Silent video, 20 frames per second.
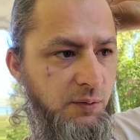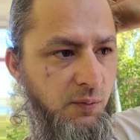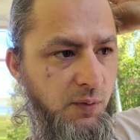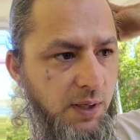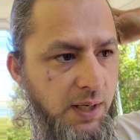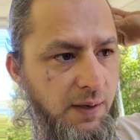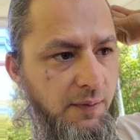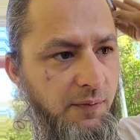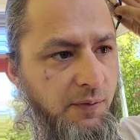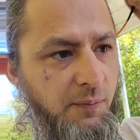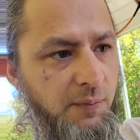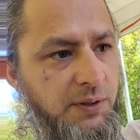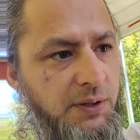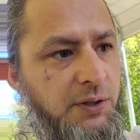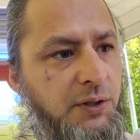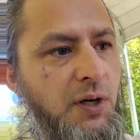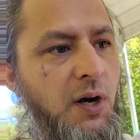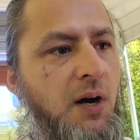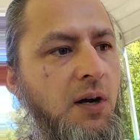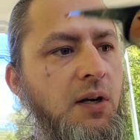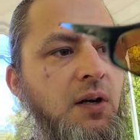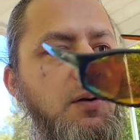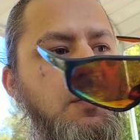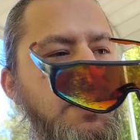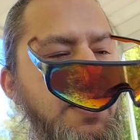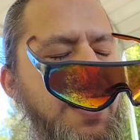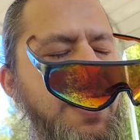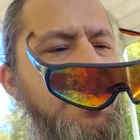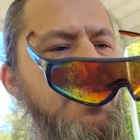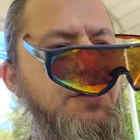or whatever with the charcoal
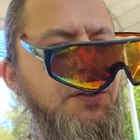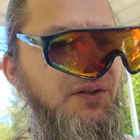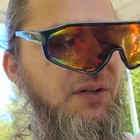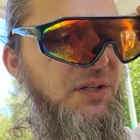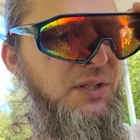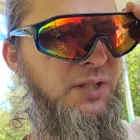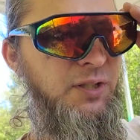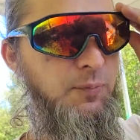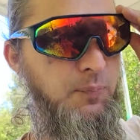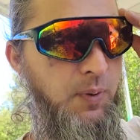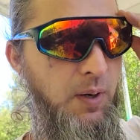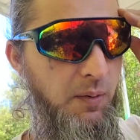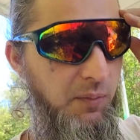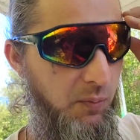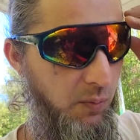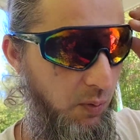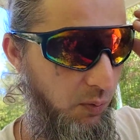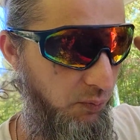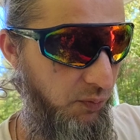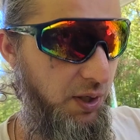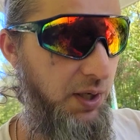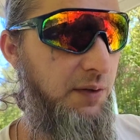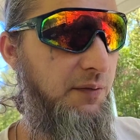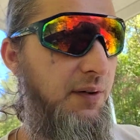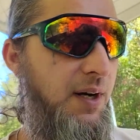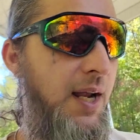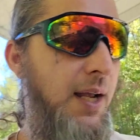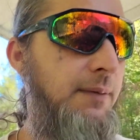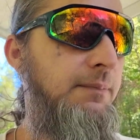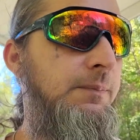canister, it just probably won't run
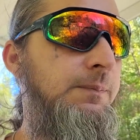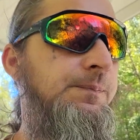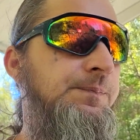right.